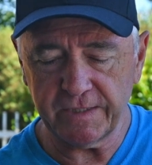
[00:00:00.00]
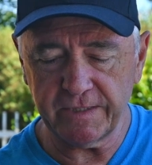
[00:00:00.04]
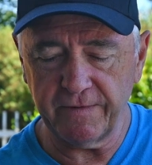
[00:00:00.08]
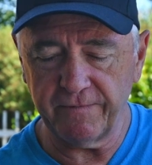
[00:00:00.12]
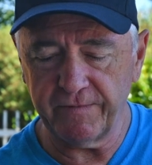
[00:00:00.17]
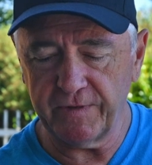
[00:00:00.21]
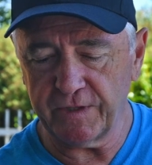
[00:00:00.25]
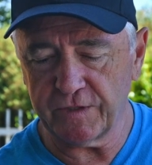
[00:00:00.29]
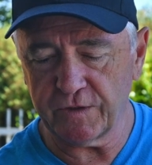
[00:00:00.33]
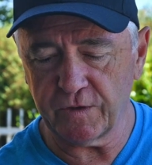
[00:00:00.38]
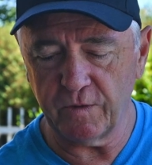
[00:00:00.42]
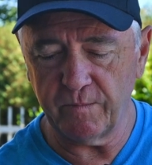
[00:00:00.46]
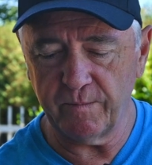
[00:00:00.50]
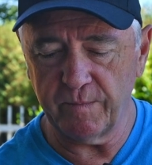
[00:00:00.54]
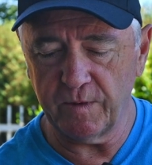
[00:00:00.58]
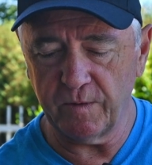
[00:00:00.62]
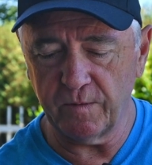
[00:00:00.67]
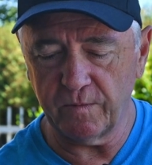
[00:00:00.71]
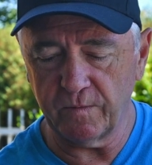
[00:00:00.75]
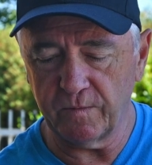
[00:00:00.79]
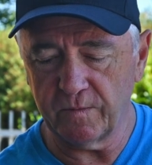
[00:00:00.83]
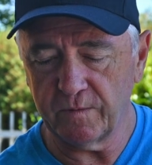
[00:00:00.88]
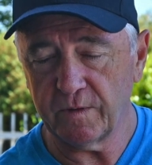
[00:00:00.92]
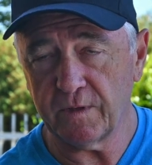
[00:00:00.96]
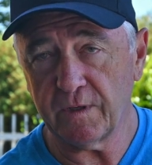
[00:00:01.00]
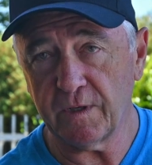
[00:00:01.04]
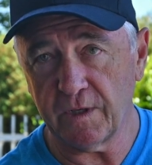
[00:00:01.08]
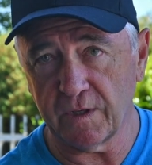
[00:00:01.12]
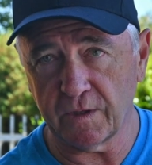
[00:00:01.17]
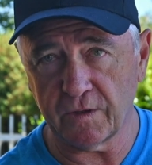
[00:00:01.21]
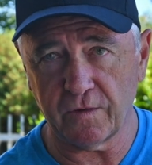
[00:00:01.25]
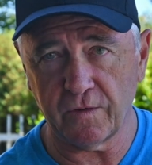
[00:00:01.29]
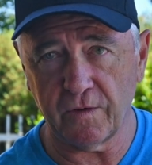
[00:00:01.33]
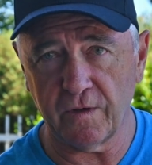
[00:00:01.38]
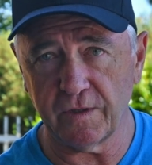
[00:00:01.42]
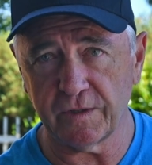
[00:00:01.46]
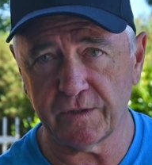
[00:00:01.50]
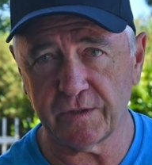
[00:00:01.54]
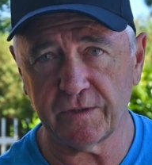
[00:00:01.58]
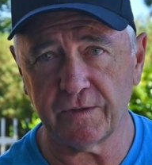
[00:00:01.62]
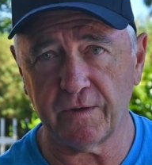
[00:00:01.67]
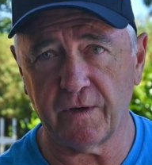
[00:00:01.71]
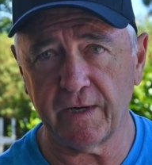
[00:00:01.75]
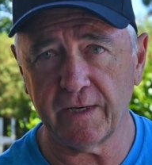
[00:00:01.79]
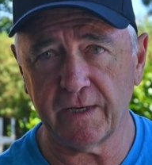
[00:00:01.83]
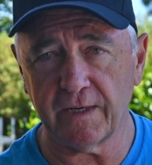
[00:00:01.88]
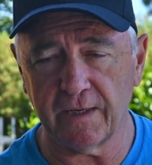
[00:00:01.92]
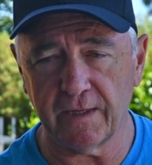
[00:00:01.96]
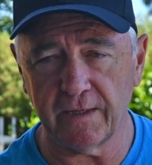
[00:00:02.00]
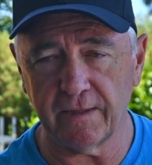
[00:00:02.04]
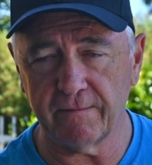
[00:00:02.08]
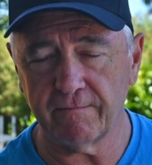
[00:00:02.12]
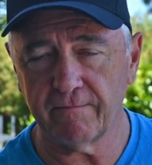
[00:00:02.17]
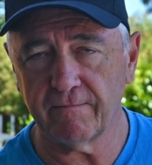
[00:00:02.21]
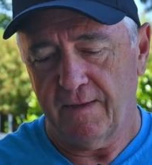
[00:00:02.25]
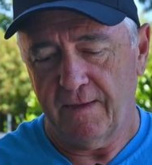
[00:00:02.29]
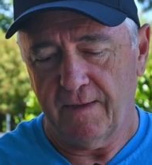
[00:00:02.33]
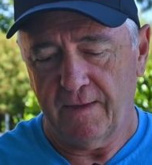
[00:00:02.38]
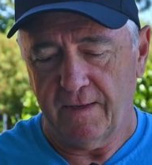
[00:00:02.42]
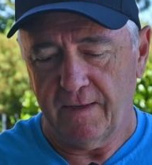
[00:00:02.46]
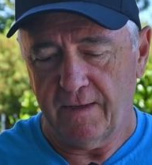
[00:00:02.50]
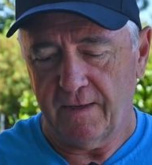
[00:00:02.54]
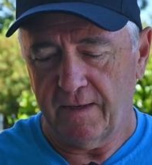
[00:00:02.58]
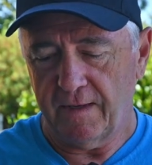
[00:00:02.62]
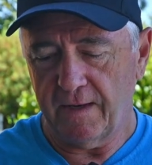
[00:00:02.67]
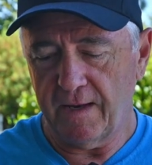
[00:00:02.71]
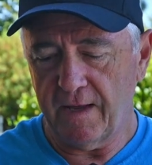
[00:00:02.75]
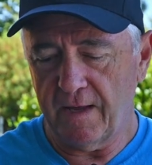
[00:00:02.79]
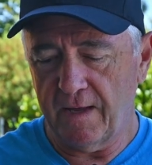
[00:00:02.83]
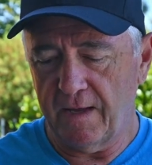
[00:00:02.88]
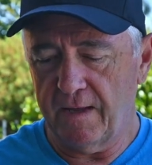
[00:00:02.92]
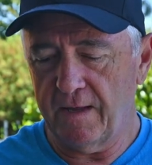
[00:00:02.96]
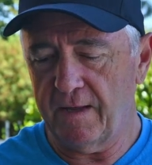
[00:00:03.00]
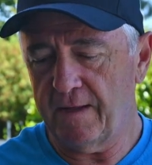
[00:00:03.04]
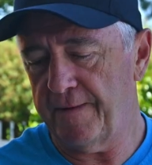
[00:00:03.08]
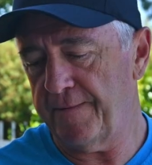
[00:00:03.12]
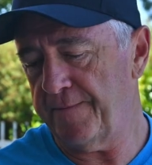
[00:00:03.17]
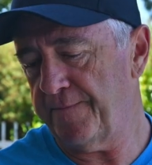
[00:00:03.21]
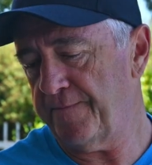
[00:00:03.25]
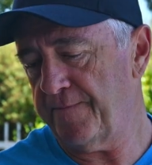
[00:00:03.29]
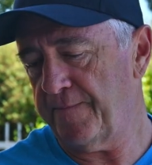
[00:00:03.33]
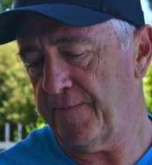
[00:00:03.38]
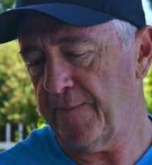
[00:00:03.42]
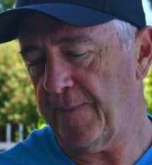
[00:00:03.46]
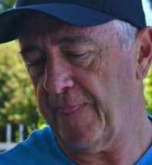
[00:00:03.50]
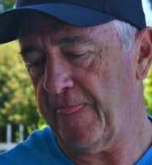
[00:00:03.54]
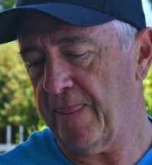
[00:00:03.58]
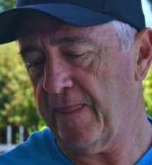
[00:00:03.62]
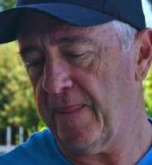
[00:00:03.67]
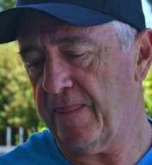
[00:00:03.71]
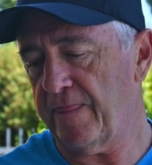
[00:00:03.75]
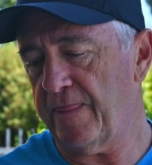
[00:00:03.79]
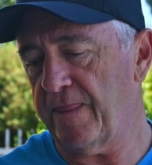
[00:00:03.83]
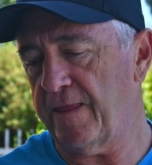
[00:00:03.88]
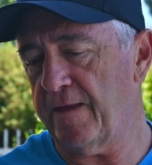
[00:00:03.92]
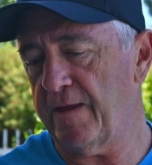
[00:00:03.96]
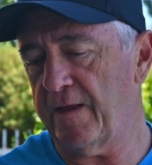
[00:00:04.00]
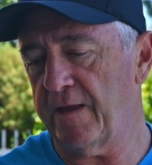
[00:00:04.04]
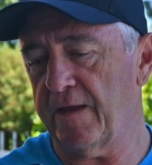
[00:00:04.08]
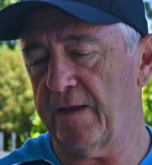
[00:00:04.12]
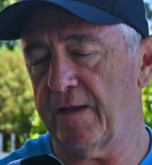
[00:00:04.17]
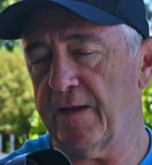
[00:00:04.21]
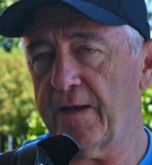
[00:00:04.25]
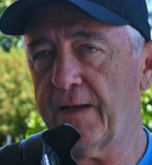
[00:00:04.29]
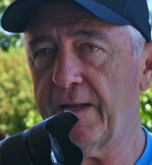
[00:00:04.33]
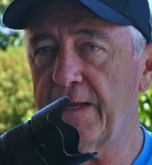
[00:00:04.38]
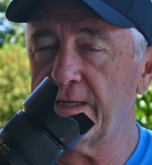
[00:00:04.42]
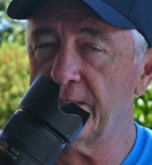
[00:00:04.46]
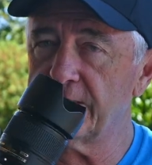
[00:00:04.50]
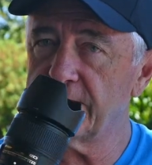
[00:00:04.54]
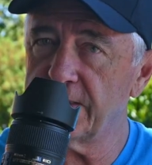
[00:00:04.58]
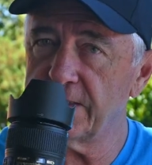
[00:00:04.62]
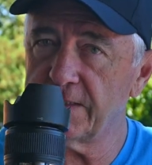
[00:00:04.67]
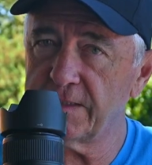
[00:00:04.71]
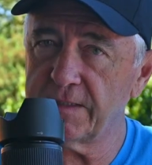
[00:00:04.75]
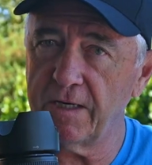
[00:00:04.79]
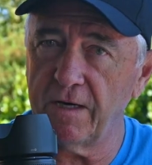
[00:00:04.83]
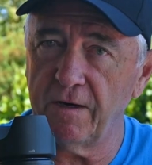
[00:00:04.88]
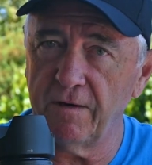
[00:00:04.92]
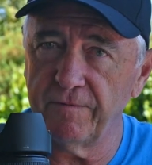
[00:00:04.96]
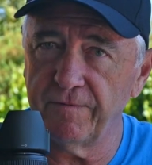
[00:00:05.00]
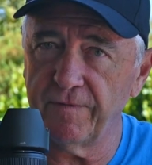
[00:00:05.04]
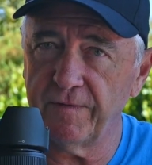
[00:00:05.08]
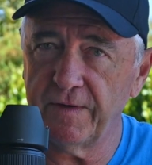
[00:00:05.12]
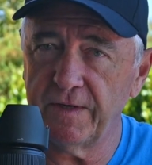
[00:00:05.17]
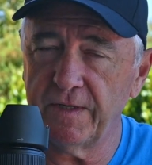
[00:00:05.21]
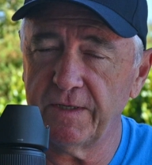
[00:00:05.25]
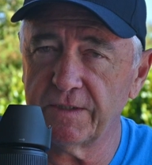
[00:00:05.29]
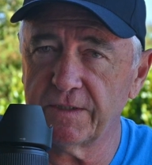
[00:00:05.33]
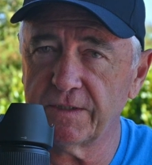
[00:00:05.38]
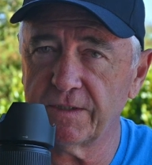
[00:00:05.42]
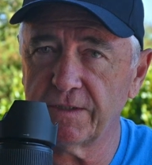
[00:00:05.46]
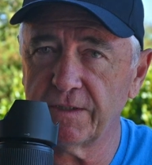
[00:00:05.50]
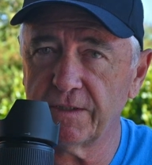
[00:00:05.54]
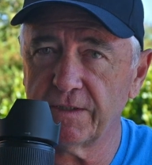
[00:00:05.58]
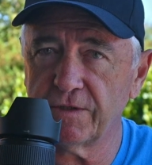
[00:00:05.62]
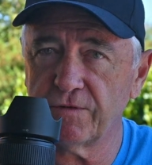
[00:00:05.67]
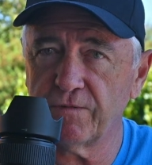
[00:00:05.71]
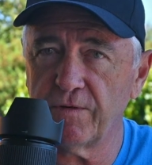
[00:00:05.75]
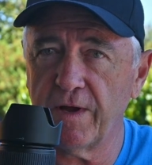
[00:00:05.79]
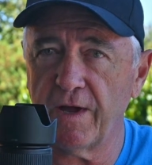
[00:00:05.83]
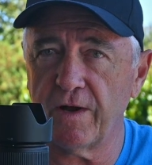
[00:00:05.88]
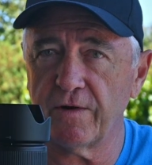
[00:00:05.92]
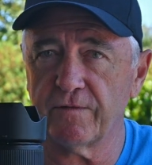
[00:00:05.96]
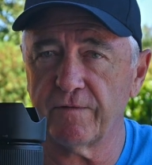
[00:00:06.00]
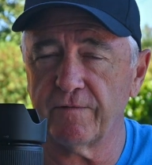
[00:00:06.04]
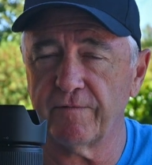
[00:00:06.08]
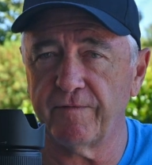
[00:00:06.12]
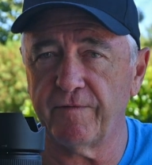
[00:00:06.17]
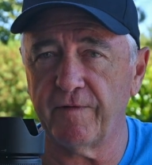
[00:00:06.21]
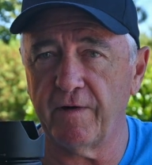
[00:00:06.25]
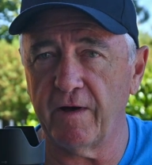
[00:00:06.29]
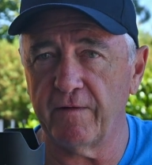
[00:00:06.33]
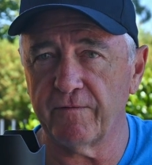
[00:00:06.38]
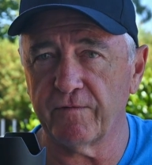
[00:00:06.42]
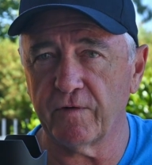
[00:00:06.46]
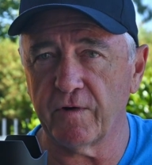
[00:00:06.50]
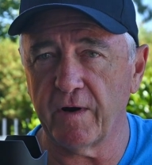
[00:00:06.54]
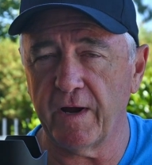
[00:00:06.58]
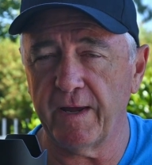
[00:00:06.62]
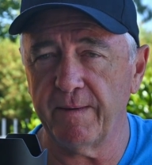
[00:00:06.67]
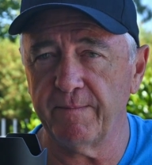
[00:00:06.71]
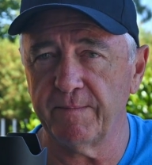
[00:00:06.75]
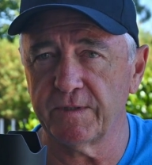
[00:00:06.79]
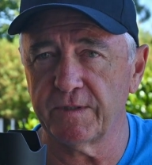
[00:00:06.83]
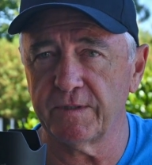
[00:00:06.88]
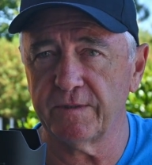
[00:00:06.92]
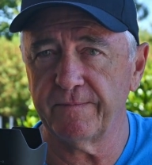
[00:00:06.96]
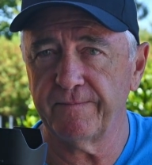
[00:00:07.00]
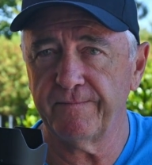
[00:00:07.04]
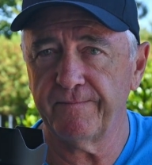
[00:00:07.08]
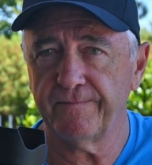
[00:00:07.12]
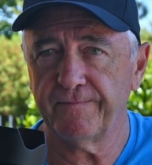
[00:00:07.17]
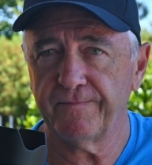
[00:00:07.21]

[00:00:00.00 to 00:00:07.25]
72mm across diagonally. Now the lens itself is 305 grams.